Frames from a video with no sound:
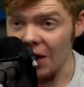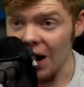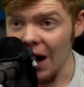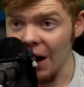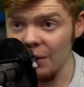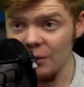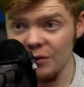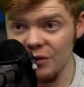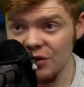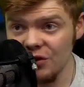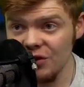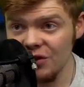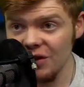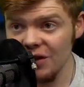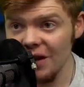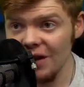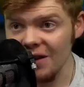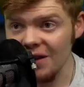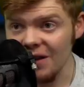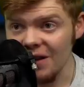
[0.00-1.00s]
I was just
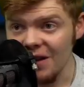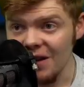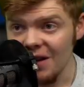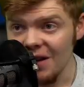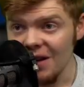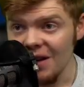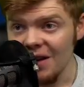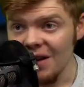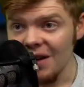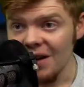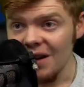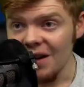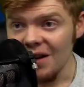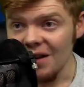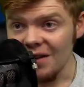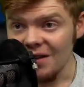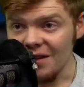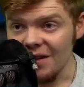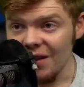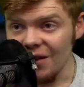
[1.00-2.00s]
like
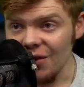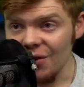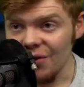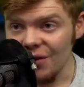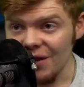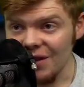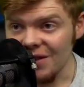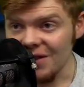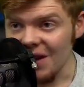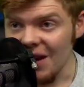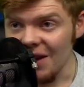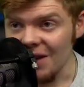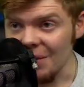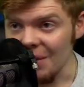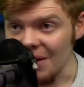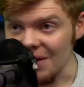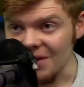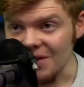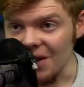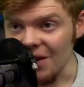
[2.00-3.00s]
literally saying to
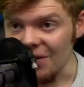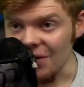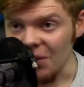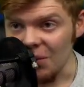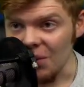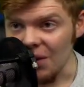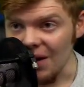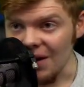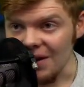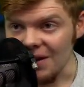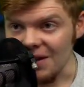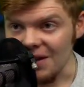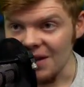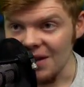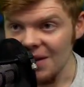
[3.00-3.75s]
myself, I'm like,